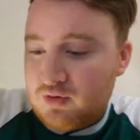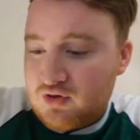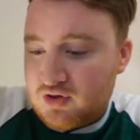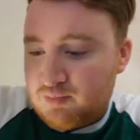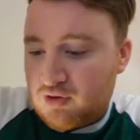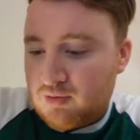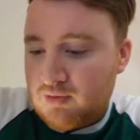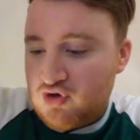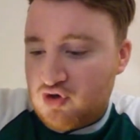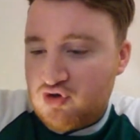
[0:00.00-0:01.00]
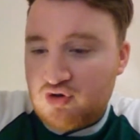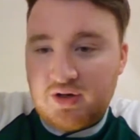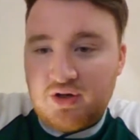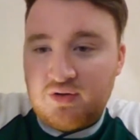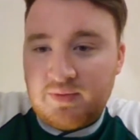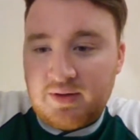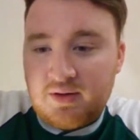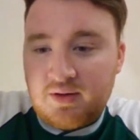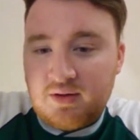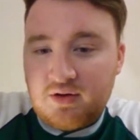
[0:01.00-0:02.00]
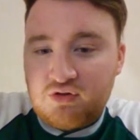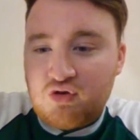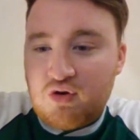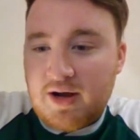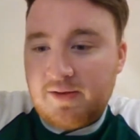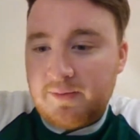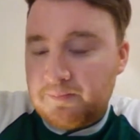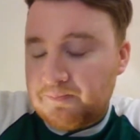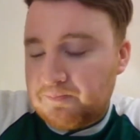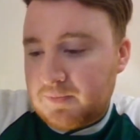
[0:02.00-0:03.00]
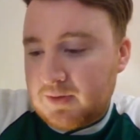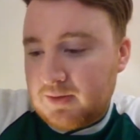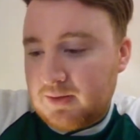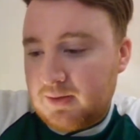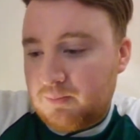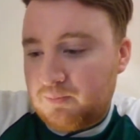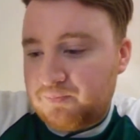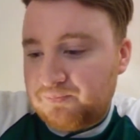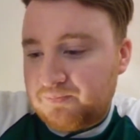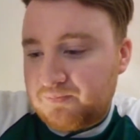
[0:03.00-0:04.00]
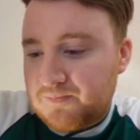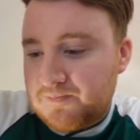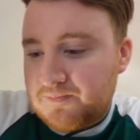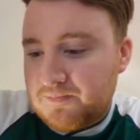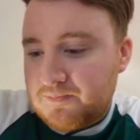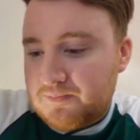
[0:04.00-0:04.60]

just probably just short a, uh, Scott Allan. Um, aye,